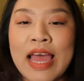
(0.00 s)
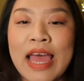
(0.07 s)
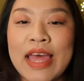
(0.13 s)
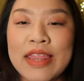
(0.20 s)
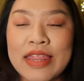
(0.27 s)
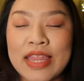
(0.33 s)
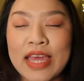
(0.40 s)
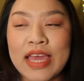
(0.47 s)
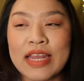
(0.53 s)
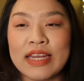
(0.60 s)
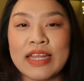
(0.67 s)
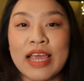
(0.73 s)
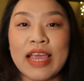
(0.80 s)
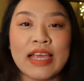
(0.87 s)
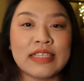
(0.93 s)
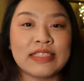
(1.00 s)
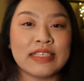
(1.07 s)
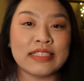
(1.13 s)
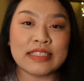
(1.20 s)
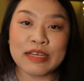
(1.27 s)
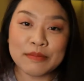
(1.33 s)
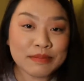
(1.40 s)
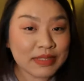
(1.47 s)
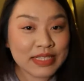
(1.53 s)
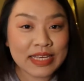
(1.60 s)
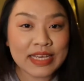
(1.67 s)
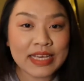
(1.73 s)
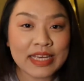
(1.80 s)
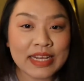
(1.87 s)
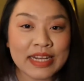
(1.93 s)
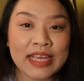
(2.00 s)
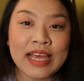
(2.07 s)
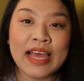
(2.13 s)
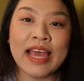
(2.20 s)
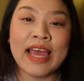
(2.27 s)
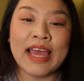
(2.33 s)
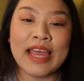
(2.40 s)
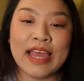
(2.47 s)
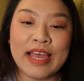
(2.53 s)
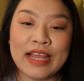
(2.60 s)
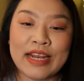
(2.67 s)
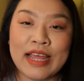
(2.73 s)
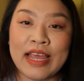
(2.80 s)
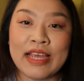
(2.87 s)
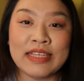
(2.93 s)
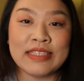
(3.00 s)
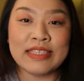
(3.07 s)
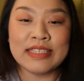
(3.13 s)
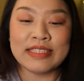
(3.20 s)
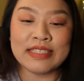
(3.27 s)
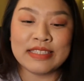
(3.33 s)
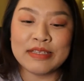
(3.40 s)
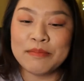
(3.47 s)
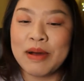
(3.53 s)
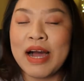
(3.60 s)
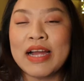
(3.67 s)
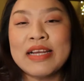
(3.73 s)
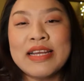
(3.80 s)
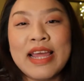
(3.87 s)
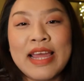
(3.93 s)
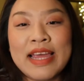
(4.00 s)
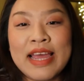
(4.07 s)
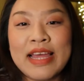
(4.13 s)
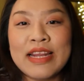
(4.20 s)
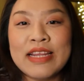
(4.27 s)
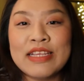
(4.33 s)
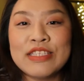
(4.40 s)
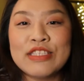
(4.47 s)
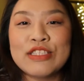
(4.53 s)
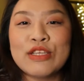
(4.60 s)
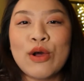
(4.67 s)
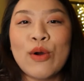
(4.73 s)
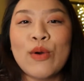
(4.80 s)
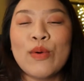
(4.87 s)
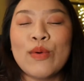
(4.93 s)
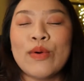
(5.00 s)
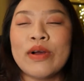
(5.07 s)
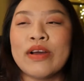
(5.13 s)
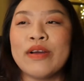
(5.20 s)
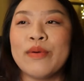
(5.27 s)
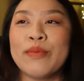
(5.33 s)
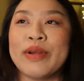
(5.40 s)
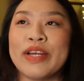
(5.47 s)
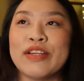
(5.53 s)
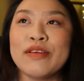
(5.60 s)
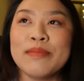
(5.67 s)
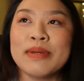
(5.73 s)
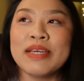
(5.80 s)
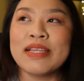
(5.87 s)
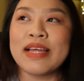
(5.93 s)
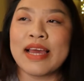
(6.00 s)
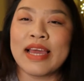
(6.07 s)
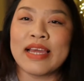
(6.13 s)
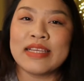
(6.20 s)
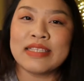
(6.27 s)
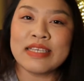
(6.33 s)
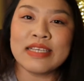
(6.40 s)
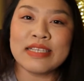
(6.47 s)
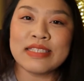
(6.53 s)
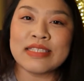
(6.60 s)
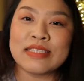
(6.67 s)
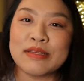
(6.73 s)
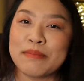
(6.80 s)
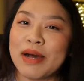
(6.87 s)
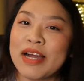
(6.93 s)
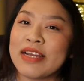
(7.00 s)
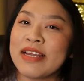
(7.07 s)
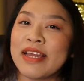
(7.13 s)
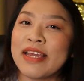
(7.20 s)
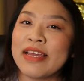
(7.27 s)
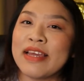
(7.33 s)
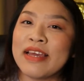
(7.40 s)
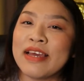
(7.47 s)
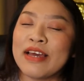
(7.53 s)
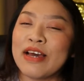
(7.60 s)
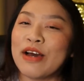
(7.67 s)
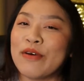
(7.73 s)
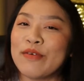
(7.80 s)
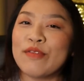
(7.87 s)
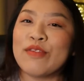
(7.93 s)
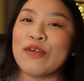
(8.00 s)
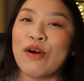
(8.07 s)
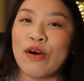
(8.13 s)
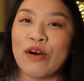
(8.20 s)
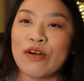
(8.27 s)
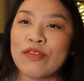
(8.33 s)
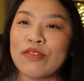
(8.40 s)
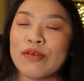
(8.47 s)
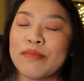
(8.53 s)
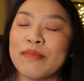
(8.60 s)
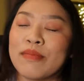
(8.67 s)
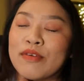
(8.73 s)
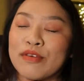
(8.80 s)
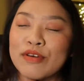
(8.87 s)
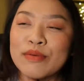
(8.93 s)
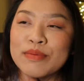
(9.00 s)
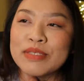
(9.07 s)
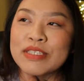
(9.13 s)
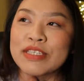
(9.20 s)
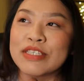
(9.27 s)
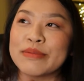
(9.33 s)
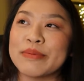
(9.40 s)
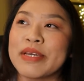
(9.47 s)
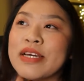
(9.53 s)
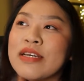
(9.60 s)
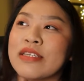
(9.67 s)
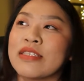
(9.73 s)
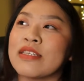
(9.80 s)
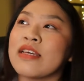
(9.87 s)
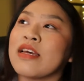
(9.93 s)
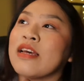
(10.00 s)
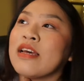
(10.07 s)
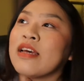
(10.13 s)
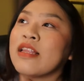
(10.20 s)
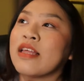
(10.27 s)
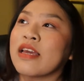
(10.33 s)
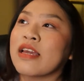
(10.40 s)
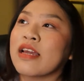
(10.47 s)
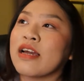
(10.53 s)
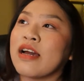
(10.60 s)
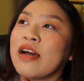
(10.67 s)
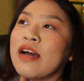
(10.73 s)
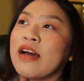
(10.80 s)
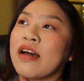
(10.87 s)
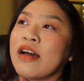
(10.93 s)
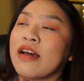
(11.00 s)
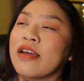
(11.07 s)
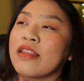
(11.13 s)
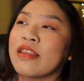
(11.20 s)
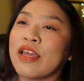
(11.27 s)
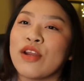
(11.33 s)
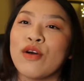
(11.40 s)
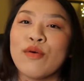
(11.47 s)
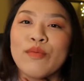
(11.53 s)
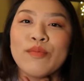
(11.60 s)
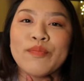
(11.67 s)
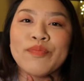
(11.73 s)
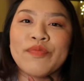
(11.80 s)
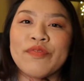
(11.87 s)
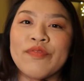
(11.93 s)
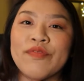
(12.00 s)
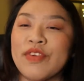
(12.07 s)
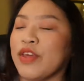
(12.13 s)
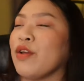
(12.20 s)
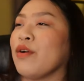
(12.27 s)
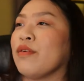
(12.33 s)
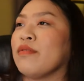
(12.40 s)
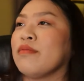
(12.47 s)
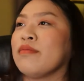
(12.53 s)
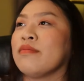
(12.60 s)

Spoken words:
And then ATEEZ comes in, and ATEEZ is the maknae, and it's so weird to me that ATEEZ is the maknae of all the groups, just because they don't feel